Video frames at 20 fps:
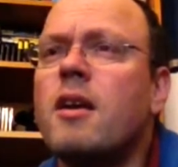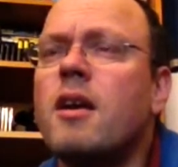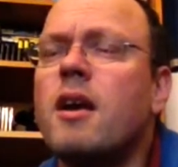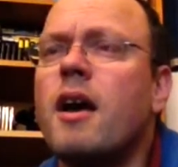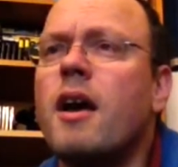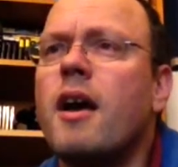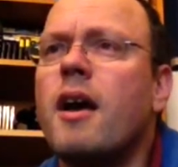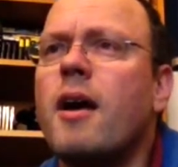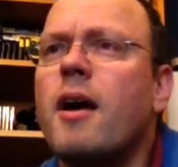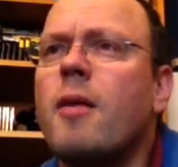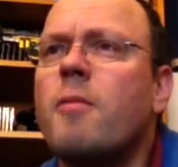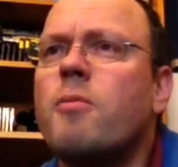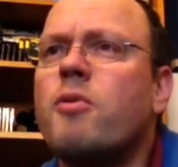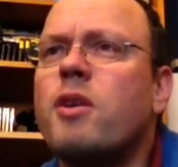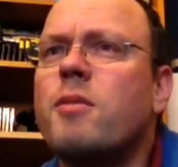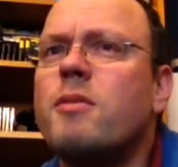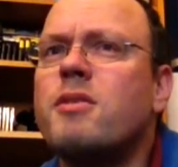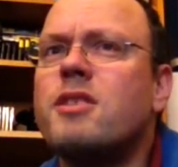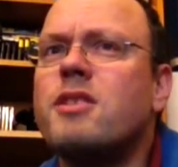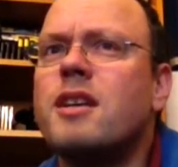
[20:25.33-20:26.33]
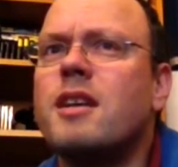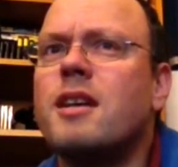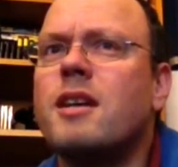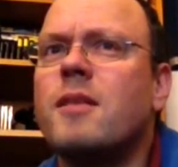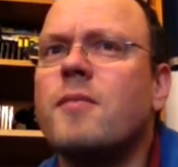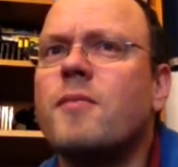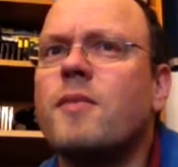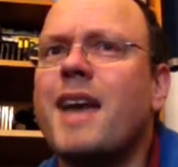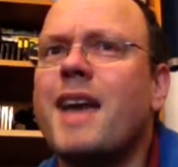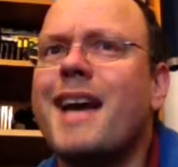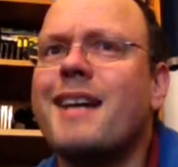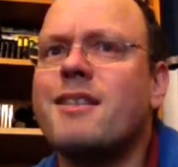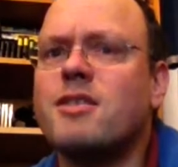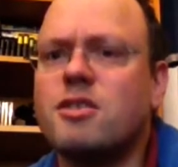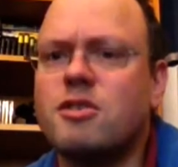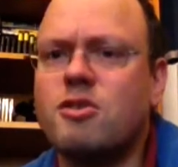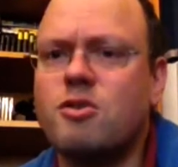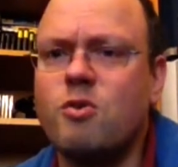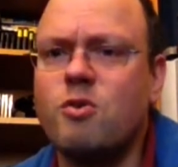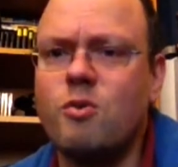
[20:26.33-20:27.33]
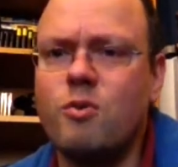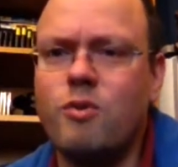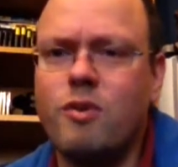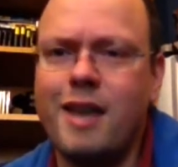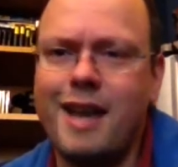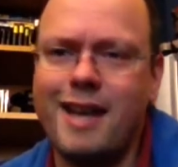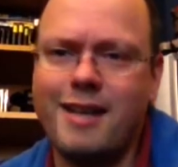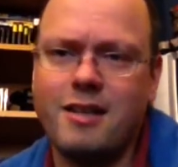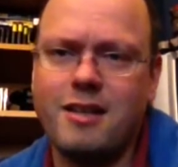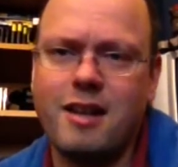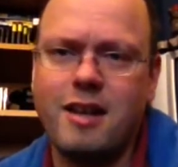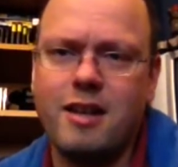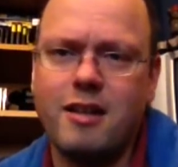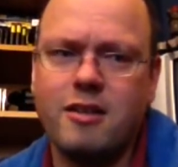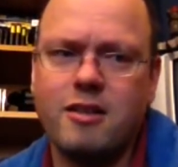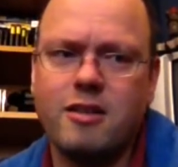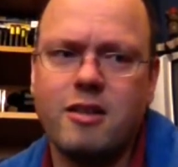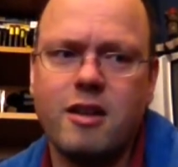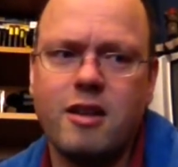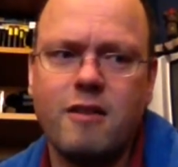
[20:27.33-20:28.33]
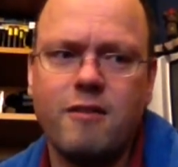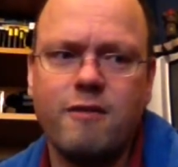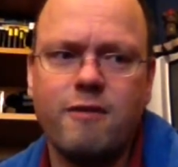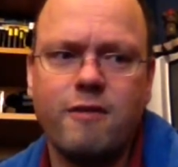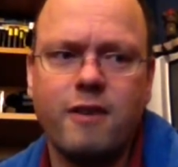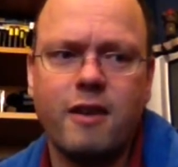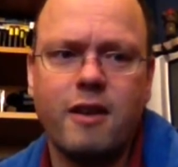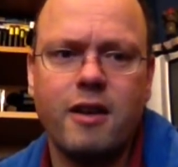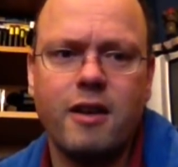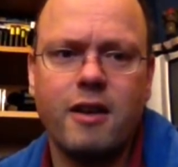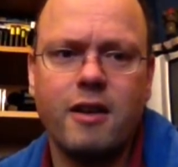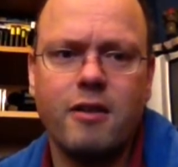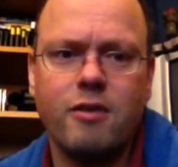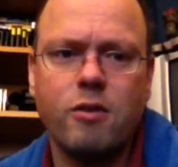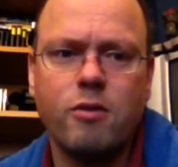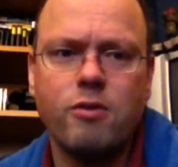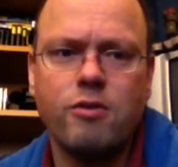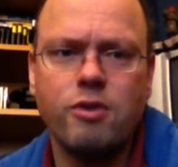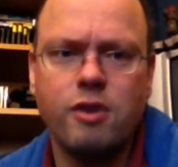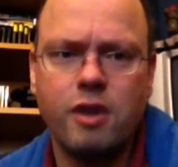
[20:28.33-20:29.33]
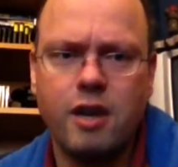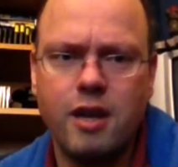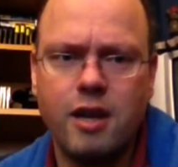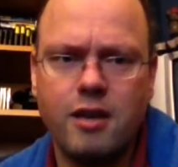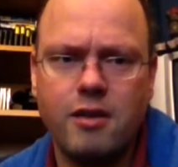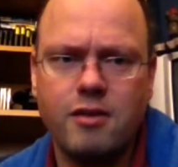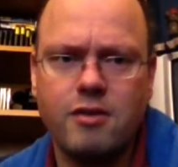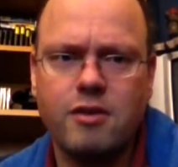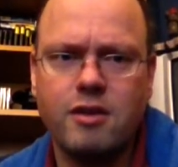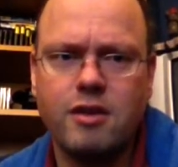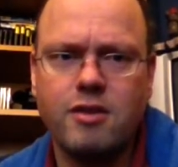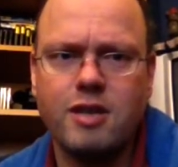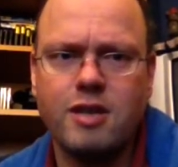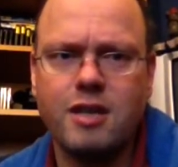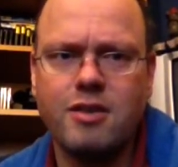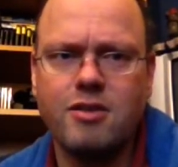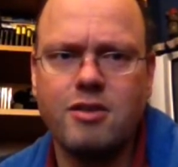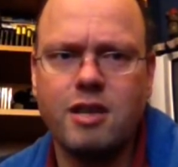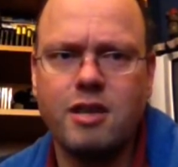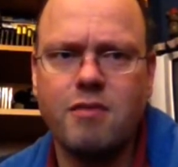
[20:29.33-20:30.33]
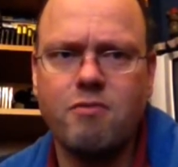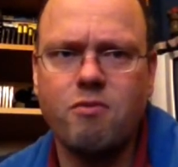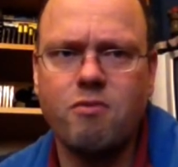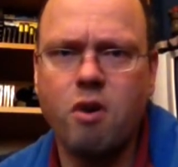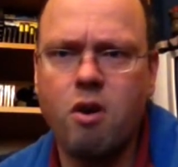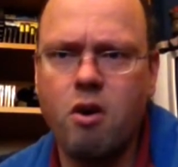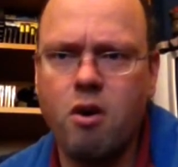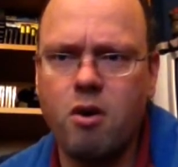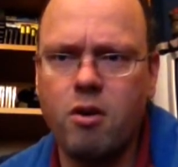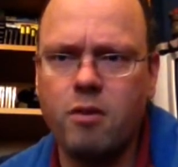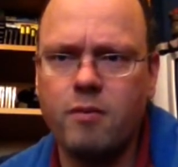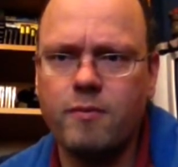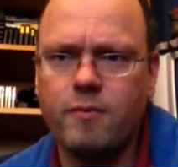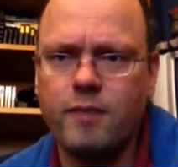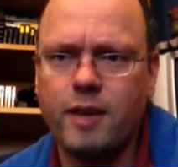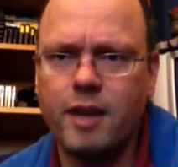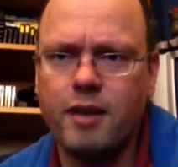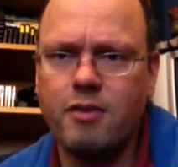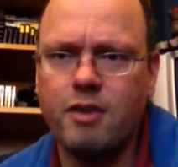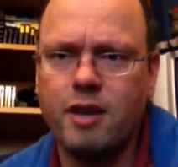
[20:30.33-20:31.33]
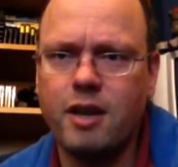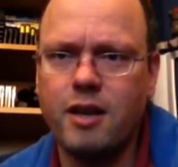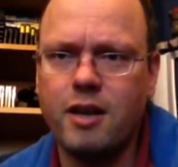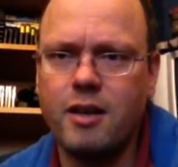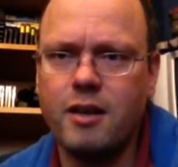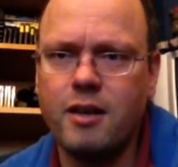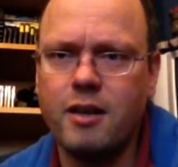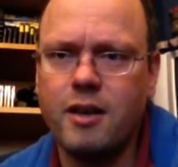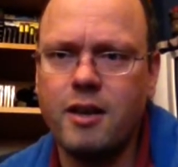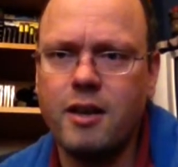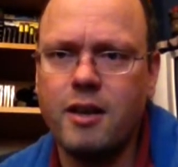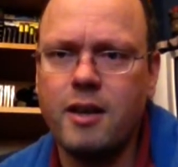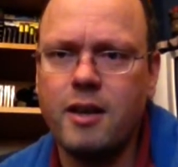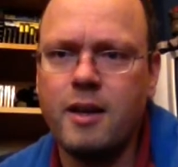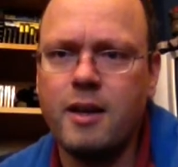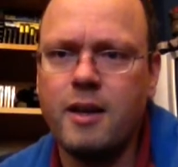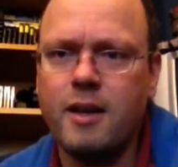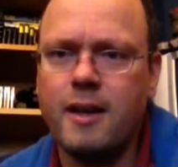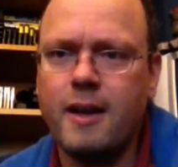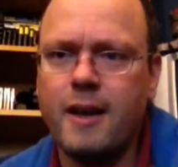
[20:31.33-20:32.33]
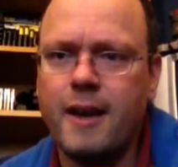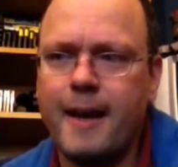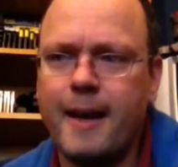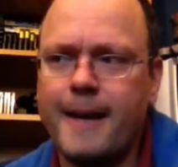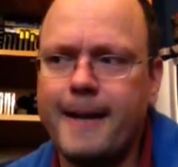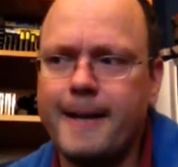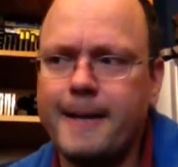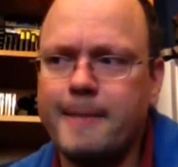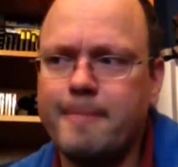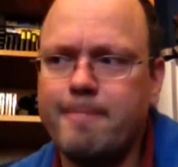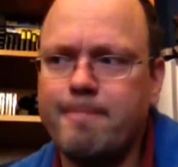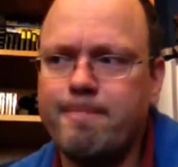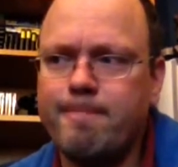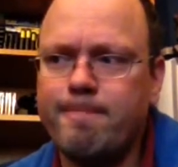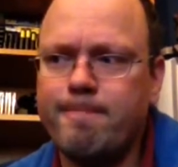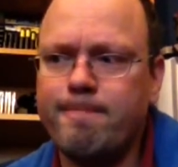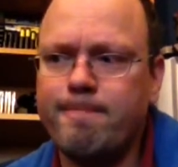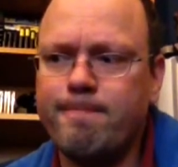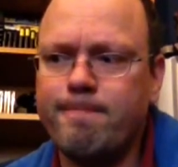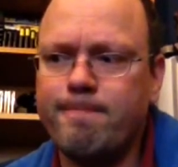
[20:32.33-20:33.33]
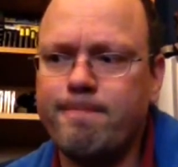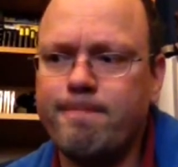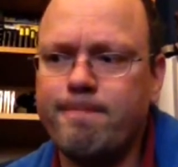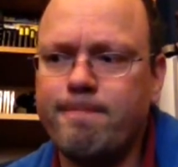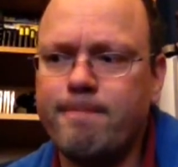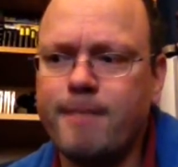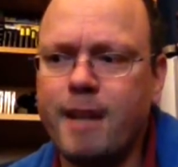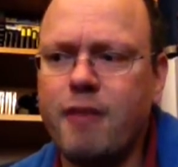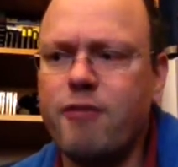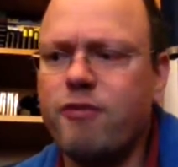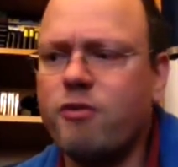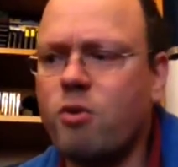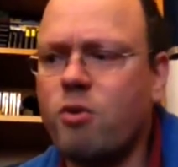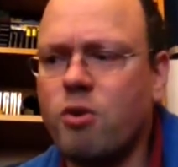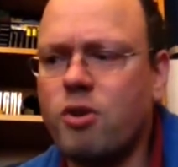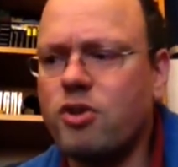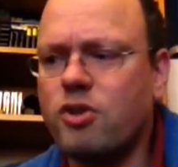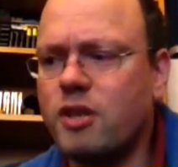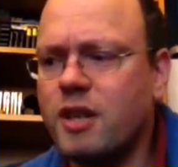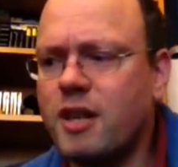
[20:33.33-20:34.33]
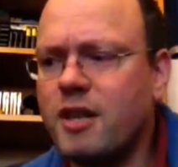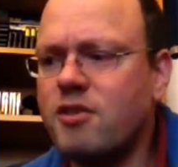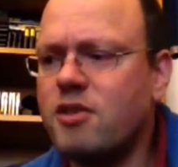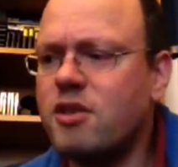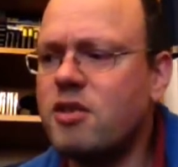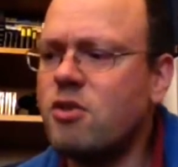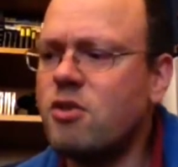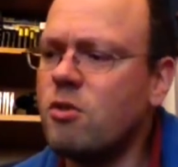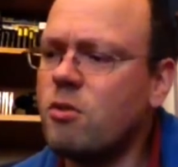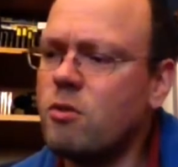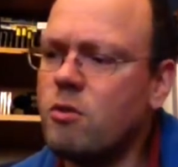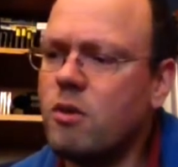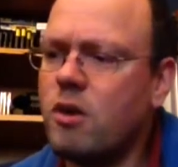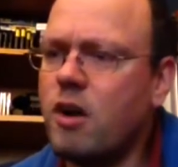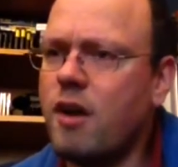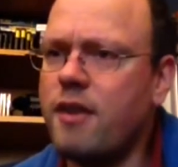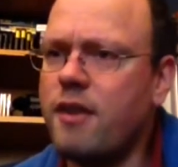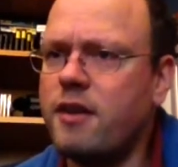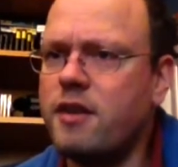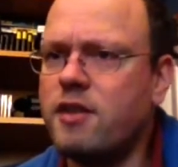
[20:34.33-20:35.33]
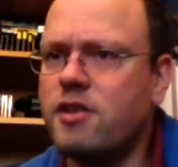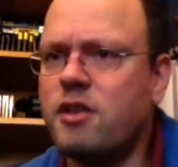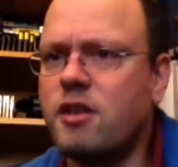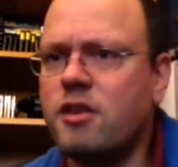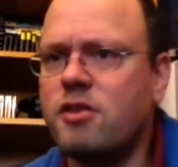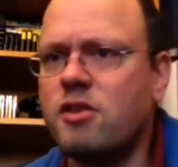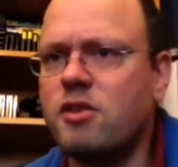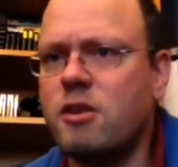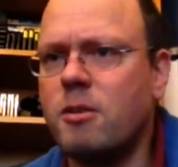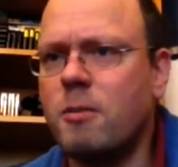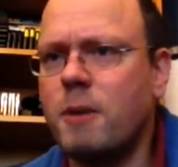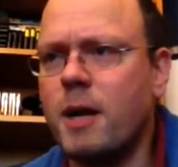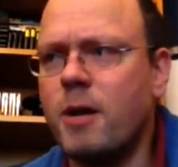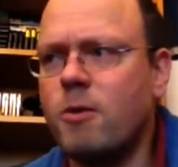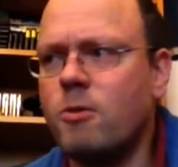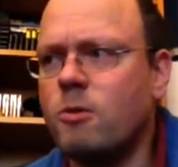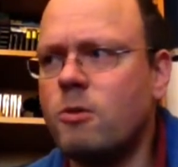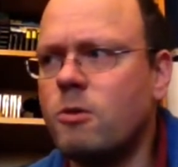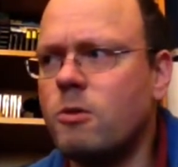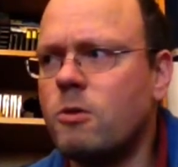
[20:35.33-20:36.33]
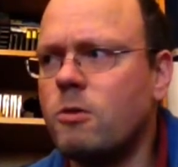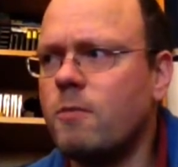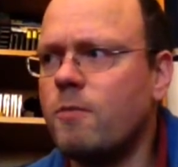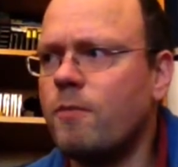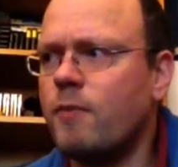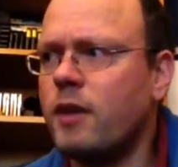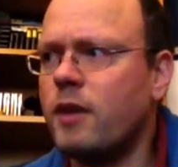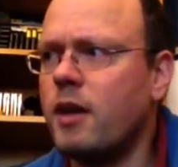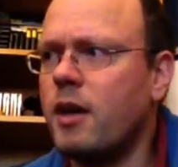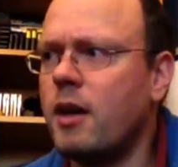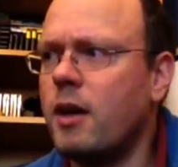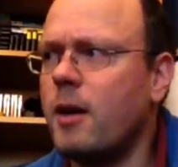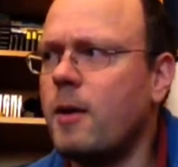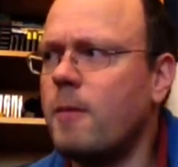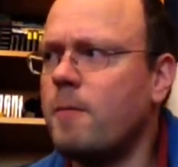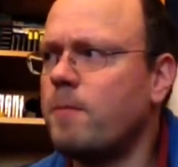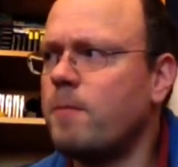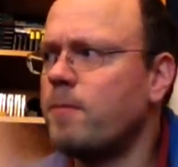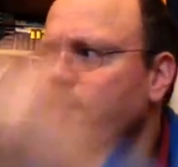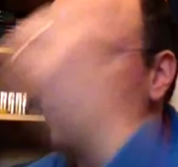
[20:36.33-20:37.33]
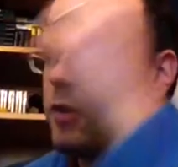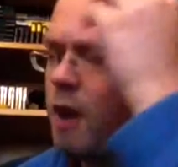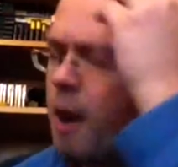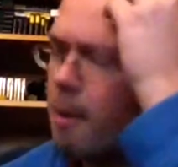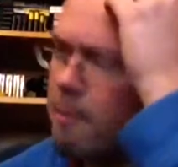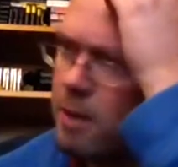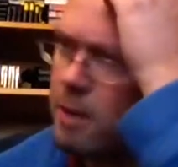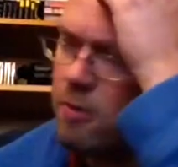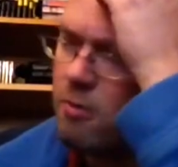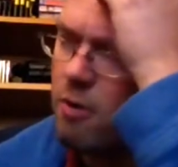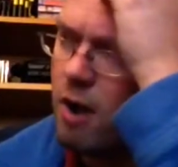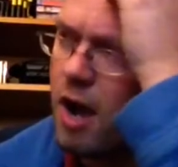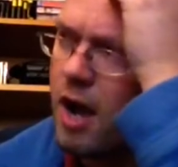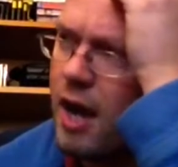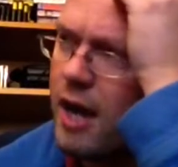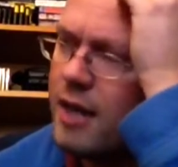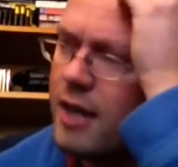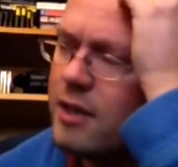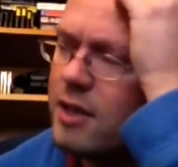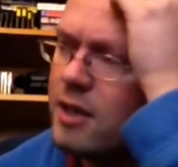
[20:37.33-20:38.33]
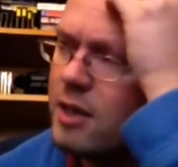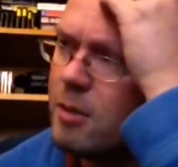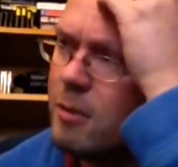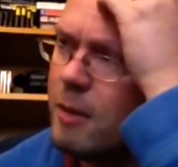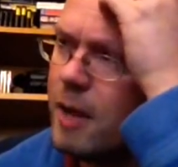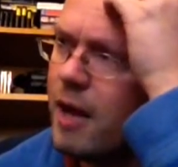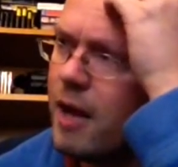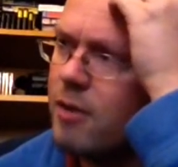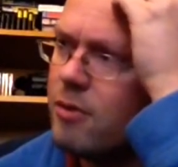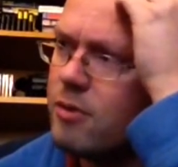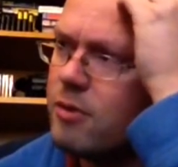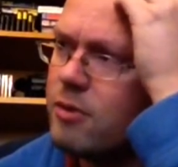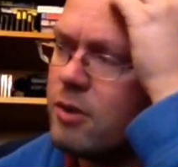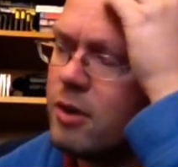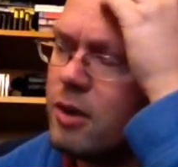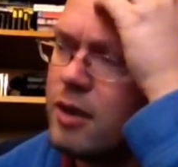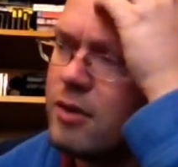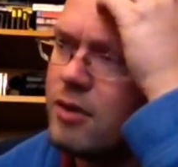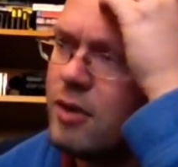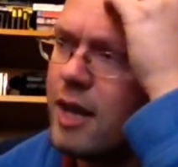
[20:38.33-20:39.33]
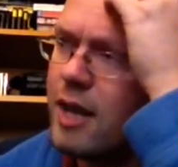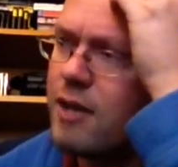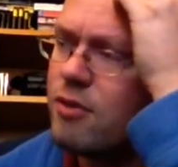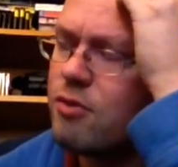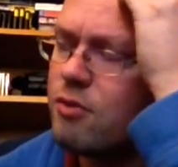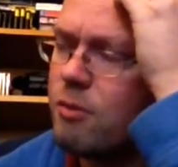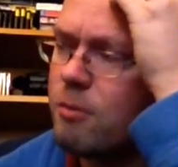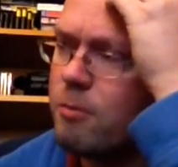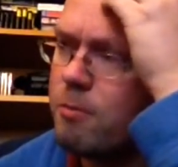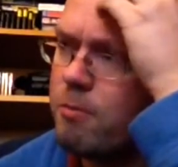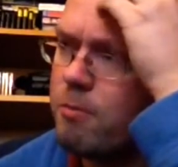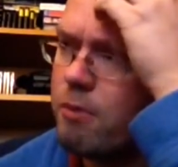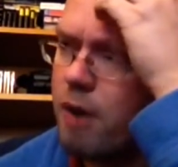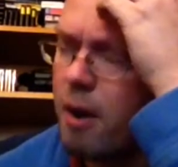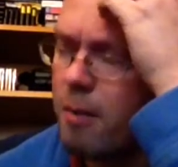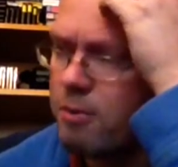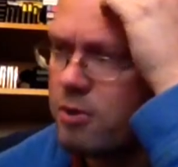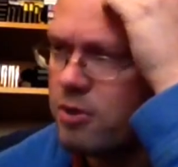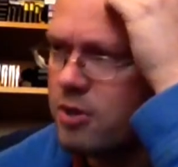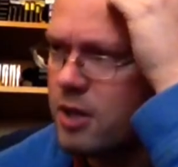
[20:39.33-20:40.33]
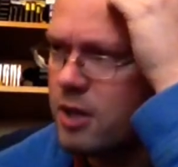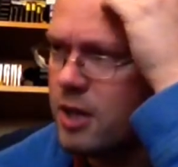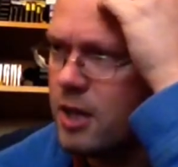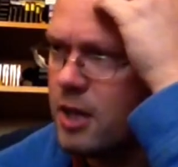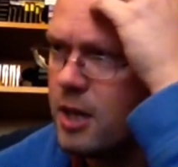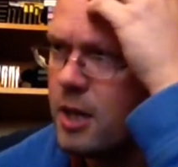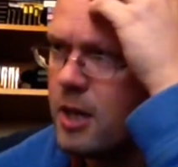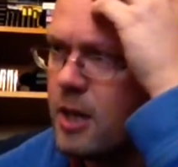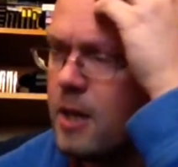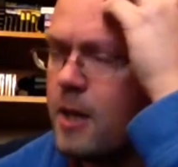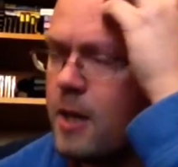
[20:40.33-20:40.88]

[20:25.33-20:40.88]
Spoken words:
prohibiting access to that kind of stuff, those things, is actually wrong, I think. And of course there's this whole other discussion about copyright and about intellectual property,